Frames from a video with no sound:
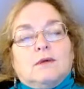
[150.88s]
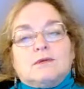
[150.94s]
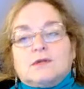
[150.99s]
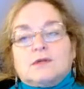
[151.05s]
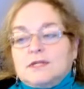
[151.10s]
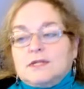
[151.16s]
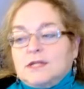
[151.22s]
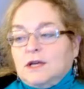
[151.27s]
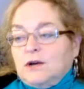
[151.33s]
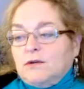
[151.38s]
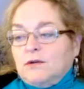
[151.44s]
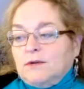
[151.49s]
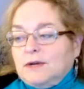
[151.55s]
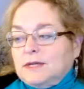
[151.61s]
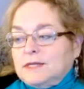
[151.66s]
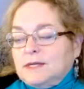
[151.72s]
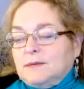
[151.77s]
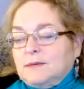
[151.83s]
going to say
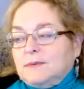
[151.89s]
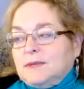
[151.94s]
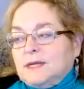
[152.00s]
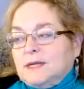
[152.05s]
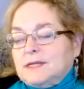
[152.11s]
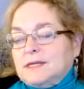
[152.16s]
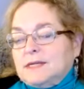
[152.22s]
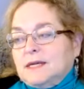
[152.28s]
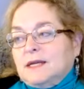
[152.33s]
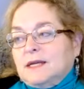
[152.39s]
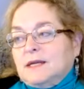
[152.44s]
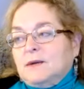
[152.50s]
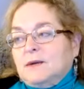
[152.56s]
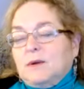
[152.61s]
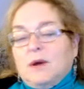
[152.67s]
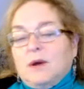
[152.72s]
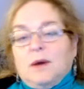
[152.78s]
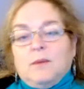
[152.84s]
heredity, but that's not it.
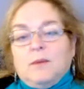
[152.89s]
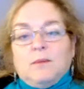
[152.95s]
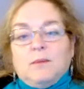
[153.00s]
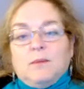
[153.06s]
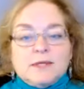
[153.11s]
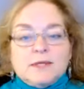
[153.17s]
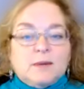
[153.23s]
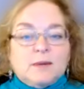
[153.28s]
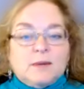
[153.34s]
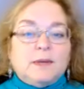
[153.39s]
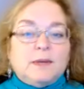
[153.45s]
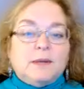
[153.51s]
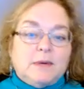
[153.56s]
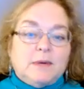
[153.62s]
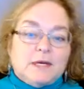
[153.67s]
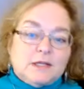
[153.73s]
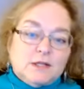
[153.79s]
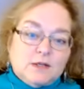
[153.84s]
When somebody
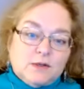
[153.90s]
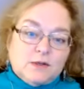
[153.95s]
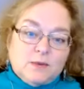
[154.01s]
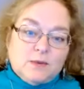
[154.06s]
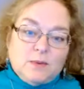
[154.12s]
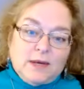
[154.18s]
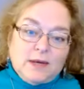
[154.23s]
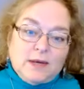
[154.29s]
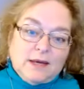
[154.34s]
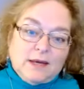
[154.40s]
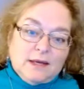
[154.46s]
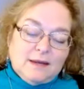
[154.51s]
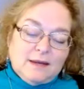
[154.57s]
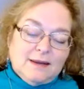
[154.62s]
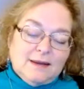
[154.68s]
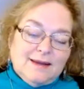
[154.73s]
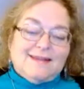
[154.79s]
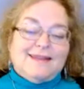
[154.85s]
passes away
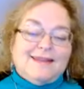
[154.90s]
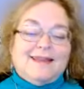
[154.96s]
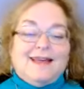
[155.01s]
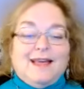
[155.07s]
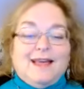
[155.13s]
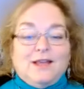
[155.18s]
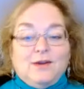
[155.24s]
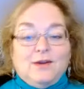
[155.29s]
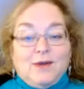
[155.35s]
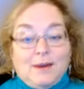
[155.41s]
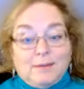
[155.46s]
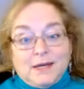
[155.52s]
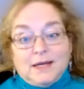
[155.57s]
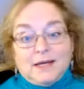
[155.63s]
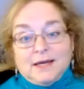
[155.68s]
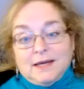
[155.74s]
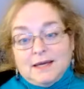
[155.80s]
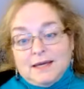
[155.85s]
and you get
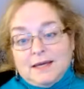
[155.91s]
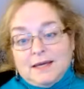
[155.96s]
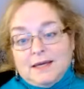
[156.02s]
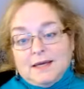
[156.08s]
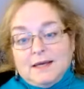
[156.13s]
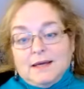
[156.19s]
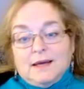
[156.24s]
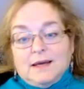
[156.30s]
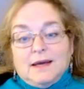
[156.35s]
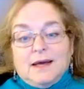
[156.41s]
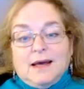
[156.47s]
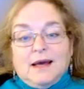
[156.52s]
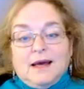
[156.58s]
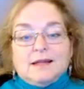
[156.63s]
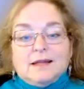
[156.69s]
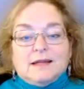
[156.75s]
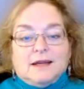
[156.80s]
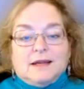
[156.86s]
money,
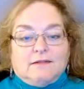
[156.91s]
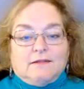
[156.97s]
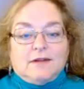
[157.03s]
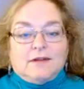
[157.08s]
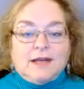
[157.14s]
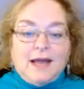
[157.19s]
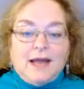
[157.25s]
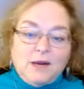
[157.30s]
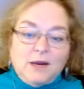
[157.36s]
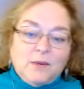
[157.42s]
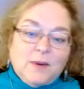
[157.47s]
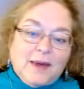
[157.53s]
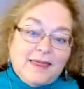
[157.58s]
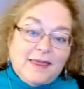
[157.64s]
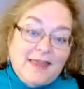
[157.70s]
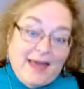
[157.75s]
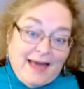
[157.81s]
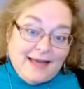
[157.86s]
I'll think of it.
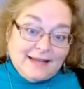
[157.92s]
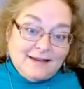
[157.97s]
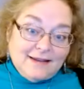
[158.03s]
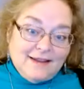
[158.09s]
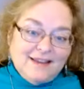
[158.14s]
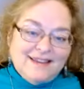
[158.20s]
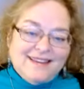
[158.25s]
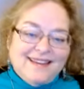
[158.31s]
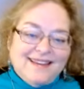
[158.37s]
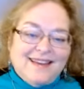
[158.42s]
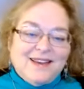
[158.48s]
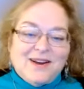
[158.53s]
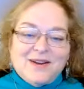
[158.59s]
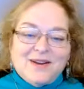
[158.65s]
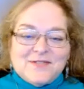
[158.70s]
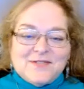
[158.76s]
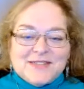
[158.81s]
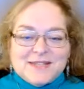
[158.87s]
Anyway, that,
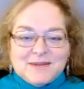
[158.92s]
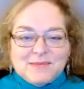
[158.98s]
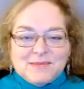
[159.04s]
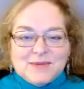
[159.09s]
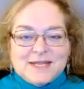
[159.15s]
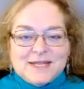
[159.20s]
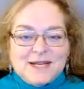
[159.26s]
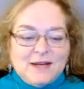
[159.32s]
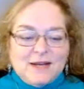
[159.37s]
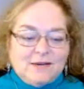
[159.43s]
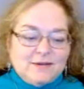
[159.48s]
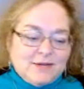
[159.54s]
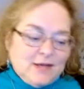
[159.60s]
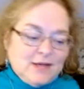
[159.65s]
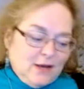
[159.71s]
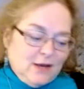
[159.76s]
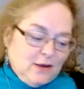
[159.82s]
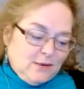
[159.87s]
for some reason,
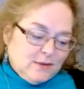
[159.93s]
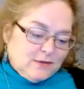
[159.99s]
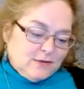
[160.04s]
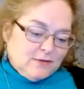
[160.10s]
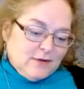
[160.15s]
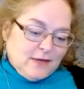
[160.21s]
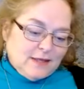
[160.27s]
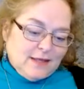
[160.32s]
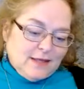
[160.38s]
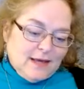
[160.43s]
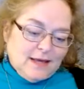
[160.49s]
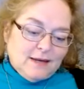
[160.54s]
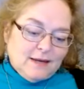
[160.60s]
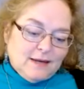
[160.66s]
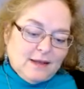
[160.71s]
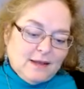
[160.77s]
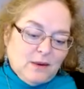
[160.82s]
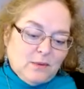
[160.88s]
I always forget
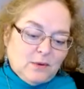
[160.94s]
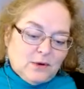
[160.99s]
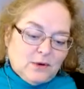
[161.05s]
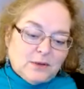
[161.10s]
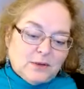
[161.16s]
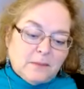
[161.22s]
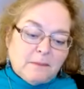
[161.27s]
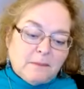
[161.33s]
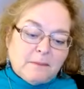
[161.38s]
that word.